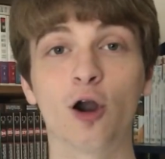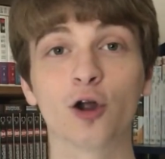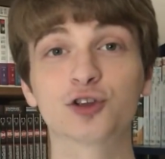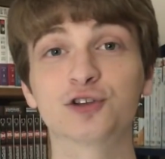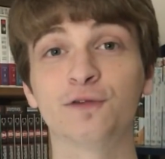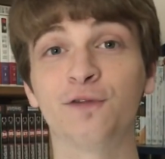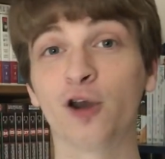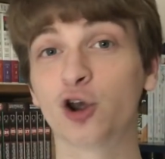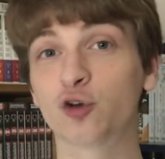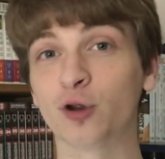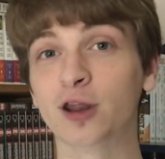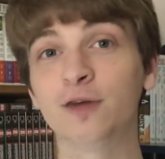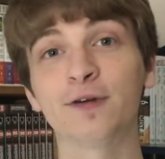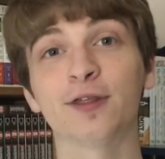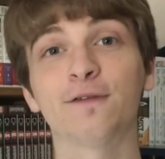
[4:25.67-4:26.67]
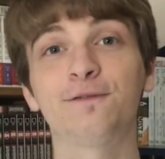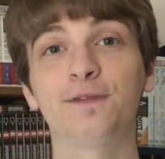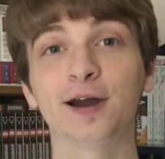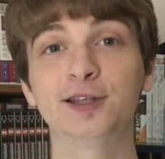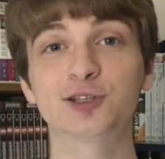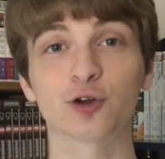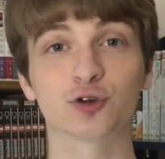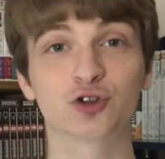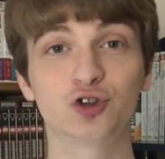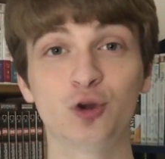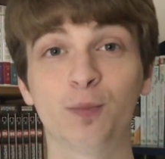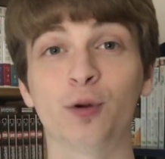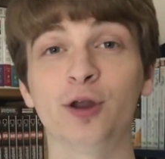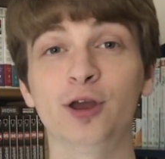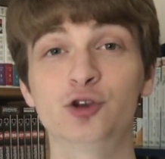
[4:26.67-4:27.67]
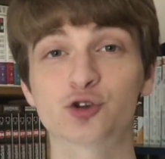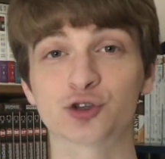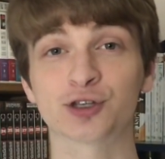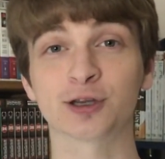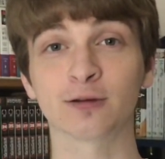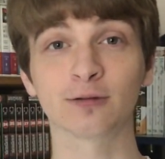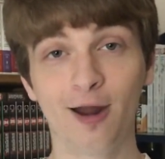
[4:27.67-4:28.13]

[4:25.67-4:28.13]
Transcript: are also very creative, and the fights are super interesting.